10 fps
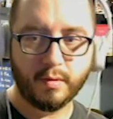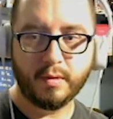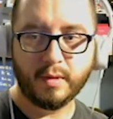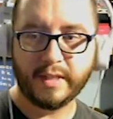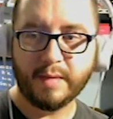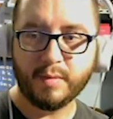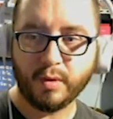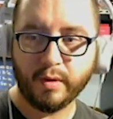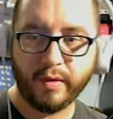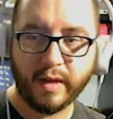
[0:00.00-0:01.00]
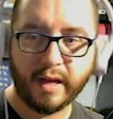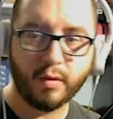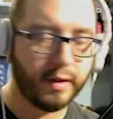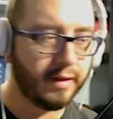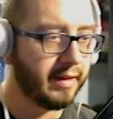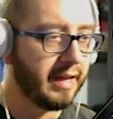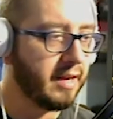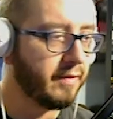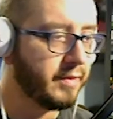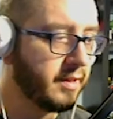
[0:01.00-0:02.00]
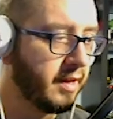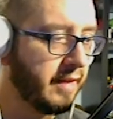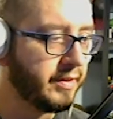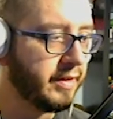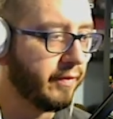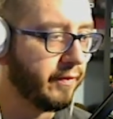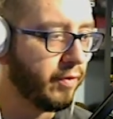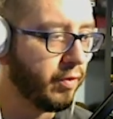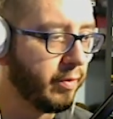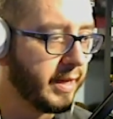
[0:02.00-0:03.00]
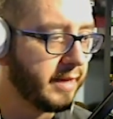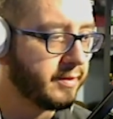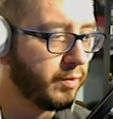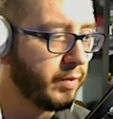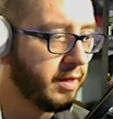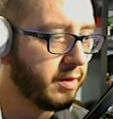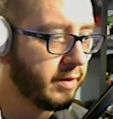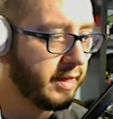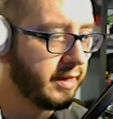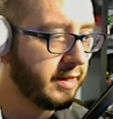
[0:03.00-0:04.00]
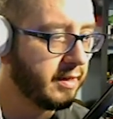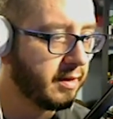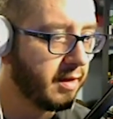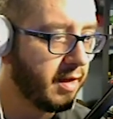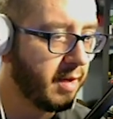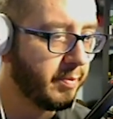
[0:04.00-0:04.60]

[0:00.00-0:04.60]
the same sort of thing, only the end of it's going to have a different format. So we can go ahead and copy